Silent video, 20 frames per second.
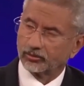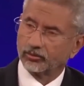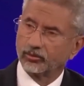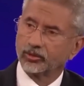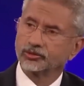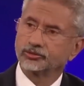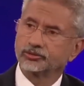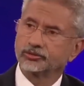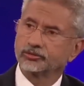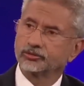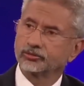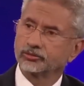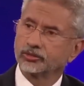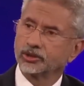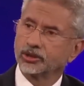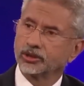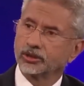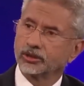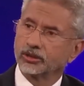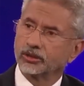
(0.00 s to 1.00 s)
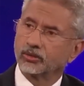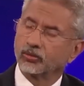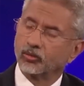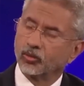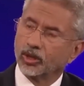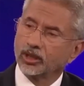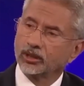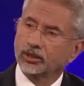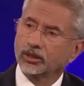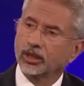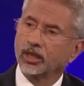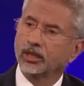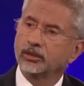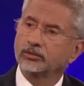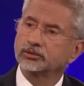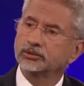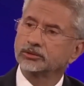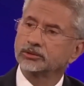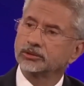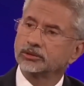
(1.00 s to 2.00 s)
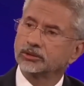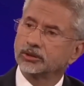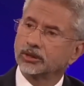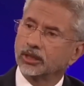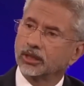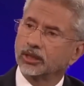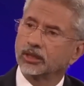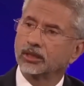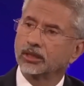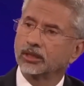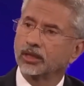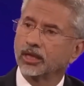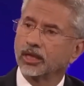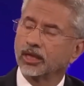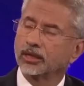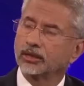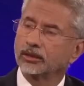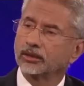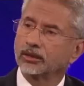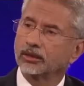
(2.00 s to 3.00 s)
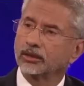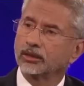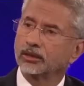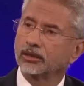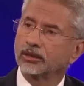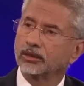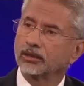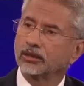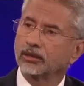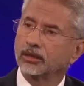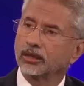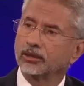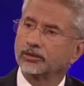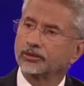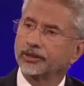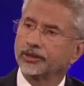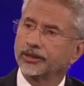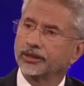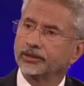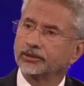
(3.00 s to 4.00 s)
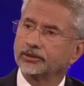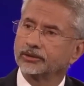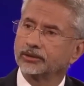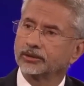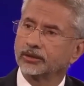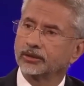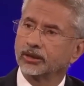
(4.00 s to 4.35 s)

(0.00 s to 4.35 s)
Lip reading: was to work out an agreed